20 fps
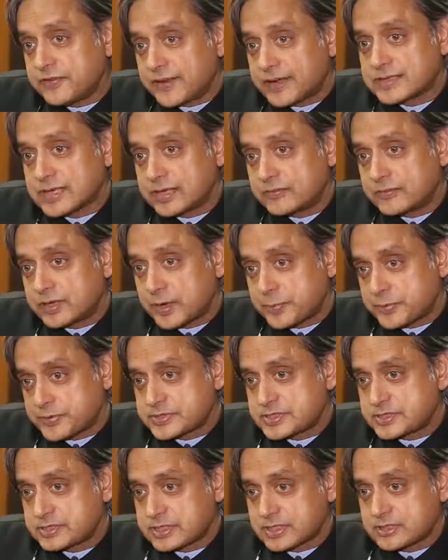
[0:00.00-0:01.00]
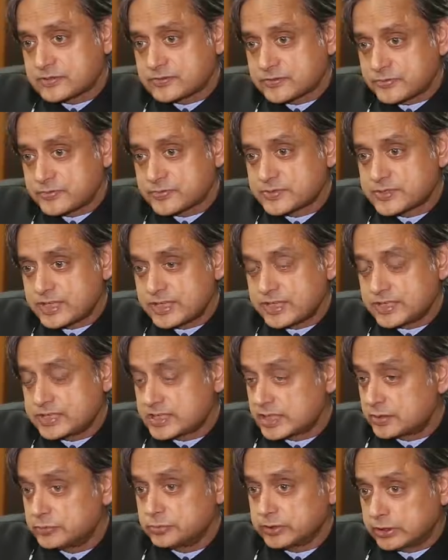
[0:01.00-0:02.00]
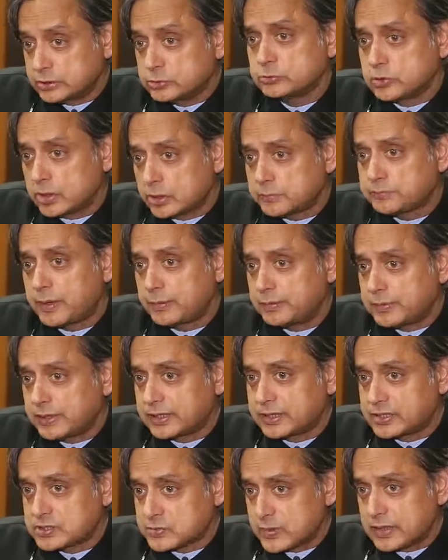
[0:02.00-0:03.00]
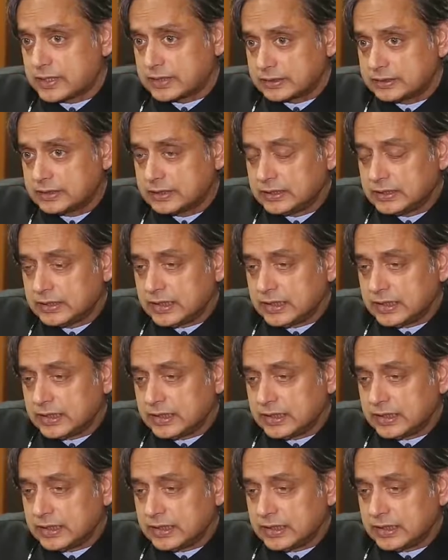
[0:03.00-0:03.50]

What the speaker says: fact, have a representation from Sahaj Shahabuddin, who'd gone public as well,